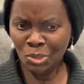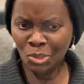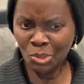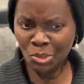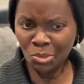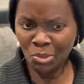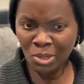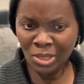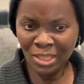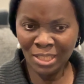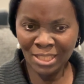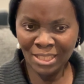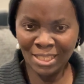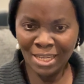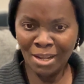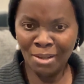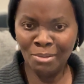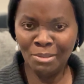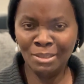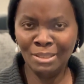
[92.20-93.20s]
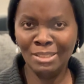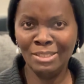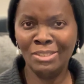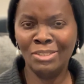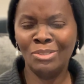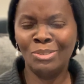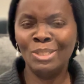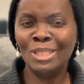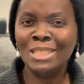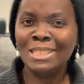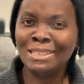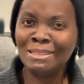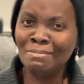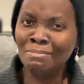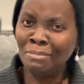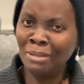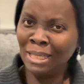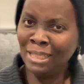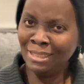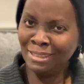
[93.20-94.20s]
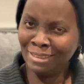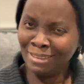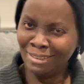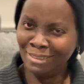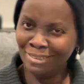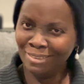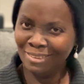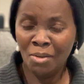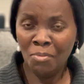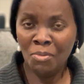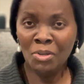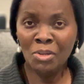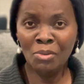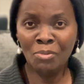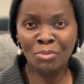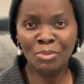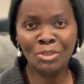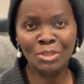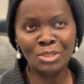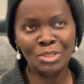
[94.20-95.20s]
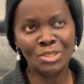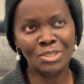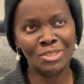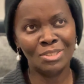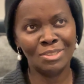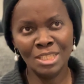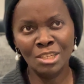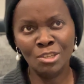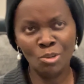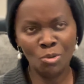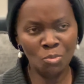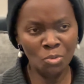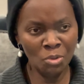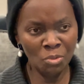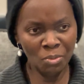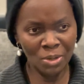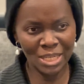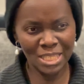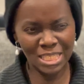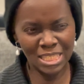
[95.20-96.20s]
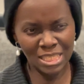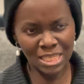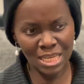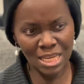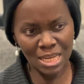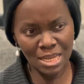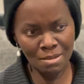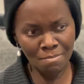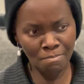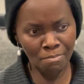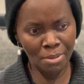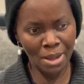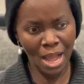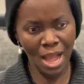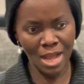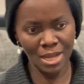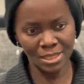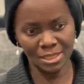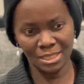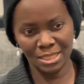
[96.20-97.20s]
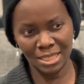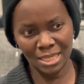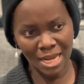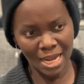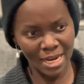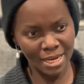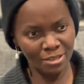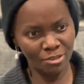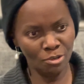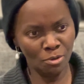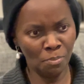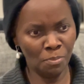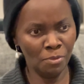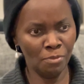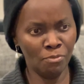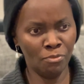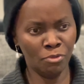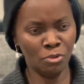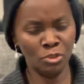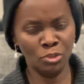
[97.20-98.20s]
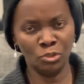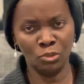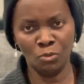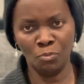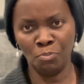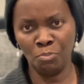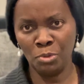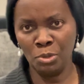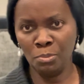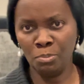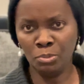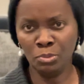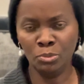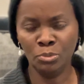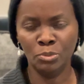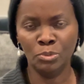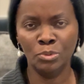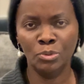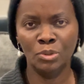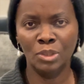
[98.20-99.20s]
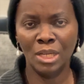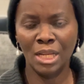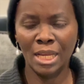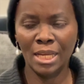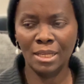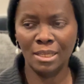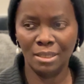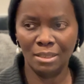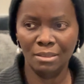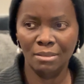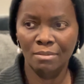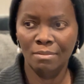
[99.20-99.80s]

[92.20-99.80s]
strolling down the street in basel one of us you know we were seeing bags lined up in front of people like